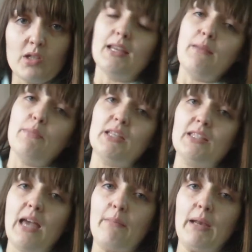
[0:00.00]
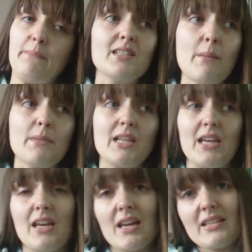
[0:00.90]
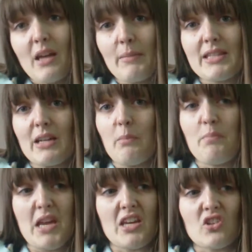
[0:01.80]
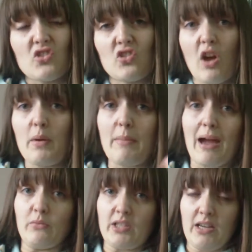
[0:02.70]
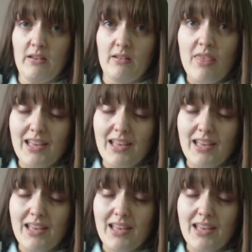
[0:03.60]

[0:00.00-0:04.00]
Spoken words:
The Olympics is happening. Somebody is coming down a big snowy mountain.